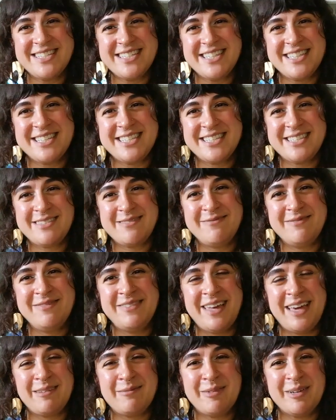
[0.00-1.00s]
It's
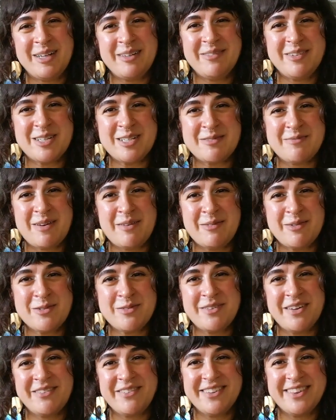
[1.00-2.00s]
like pretty much my most
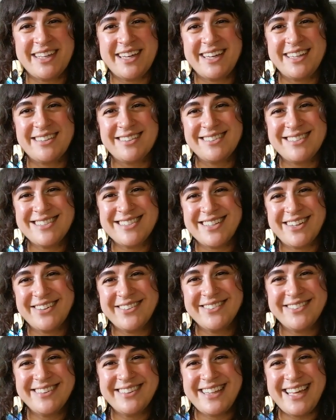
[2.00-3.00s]
favorite thing.
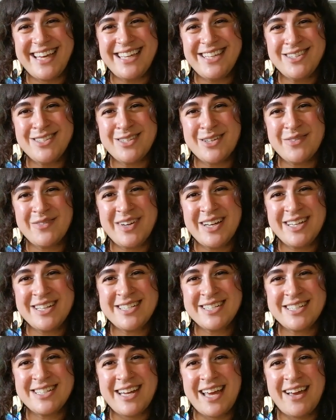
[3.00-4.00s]
So thank you so
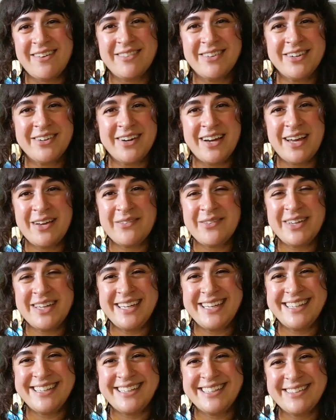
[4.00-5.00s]
much. Have a great
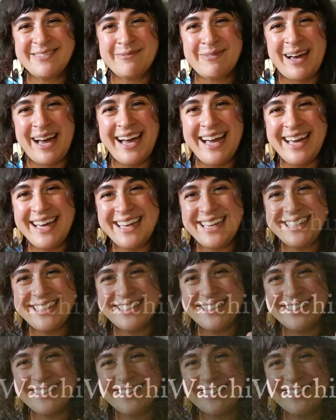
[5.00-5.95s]
week. Bye.